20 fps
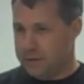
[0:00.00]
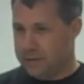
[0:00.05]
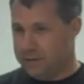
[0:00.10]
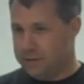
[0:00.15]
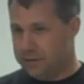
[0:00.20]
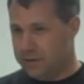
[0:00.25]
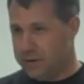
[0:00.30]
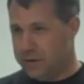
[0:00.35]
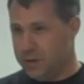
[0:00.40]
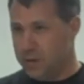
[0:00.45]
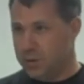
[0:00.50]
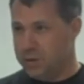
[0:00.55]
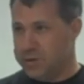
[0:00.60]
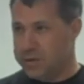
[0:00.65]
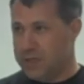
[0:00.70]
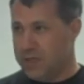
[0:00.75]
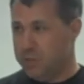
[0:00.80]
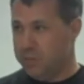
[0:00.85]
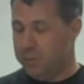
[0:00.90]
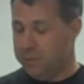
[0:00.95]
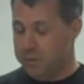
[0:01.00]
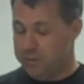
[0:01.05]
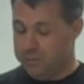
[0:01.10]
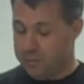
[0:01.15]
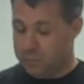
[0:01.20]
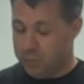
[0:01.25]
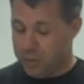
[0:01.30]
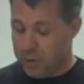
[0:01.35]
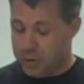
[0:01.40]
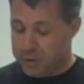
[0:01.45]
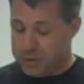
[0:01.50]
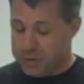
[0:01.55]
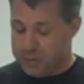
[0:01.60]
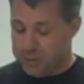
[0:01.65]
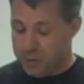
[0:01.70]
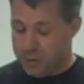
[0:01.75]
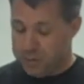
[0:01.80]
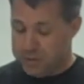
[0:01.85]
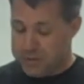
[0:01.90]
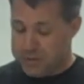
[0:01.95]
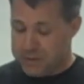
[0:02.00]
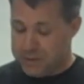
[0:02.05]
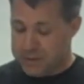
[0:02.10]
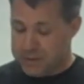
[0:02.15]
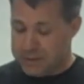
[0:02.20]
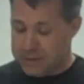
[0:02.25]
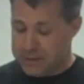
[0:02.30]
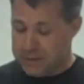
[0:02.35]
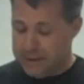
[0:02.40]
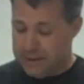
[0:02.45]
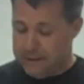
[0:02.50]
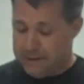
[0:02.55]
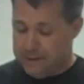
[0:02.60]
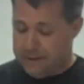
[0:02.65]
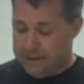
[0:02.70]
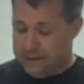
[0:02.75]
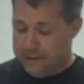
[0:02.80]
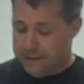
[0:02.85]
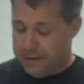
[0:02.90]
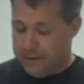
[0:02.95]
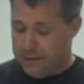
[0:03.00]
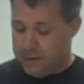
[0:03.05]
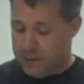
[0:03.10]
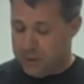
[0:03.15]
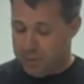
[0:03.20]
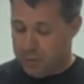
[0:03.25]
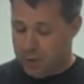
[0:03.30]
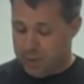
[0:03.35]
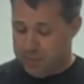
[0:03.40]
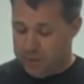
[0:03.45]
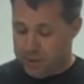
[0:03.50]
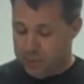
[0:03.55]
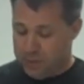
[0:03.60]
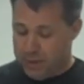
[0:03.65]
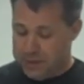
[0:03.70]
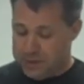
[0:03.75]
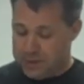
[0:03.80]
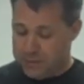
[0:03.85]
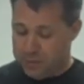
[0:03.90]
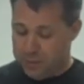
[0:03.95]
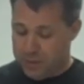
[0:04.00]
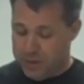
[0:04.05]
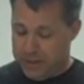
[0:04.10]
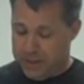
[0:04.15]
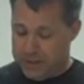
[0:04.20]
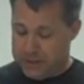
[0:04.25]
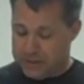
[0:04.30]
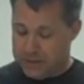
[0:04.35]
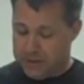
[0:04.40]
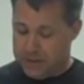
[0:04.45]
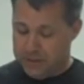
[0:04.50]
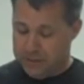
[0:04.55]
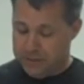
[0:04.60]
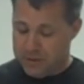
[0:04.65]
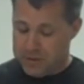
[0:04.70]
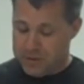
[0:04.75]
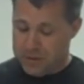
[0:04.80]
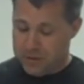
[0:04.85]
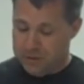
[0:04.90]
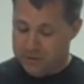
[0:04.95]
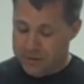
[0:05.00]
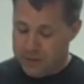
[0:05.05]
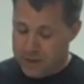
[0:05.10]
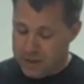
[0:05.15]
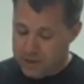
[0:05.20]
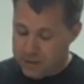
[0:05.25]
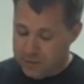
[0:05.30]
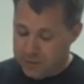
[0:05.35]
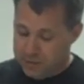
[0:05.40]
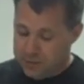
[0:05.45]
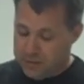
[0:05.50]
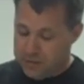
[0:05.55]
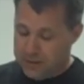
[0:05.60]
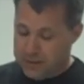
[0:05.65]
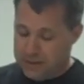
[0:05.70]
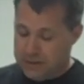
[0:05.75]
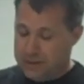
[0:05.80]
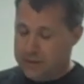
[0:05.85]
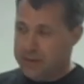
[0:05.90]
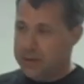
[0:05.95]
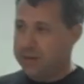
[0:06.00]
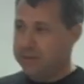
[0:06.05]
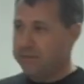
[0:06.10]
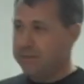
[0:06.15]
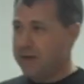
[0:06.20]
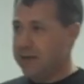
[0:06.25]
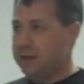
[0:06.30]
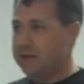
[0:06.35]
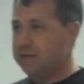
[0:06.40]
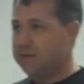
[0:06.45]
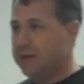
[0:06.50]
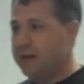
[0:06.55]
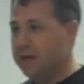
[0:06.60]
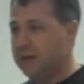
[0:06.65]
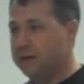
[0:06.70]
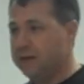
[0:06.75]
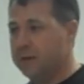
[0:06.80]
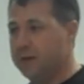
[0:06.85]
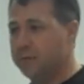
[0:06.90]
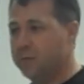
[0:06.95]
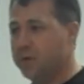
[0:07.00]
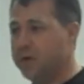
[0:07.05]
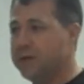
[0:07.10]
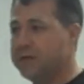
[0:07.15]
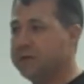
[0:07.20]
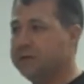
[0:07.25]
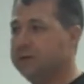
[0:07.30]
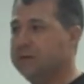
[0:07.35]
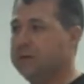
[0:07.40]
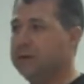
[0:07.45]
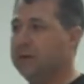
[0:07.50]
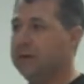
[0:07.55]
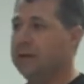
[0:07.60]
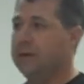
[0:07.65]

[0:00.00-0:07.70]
on your side would be for mortgage purposes. The property rights appraised, the definition of value, the effective date of the appraisal.